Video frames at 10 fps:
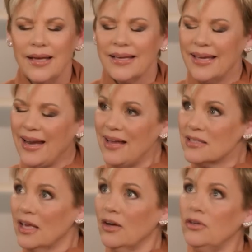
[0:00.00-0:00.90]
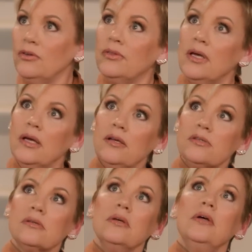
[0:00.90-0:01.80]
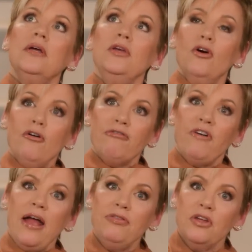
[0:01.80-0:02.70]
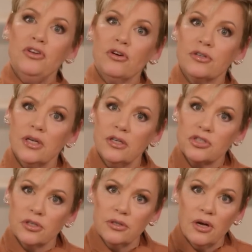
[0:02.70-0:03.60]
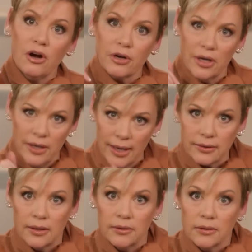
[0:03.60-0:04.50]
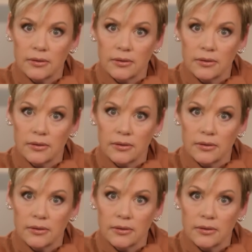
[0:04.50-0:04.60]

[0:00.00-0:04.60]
Can I tell you this? Your faith and your attention are connected.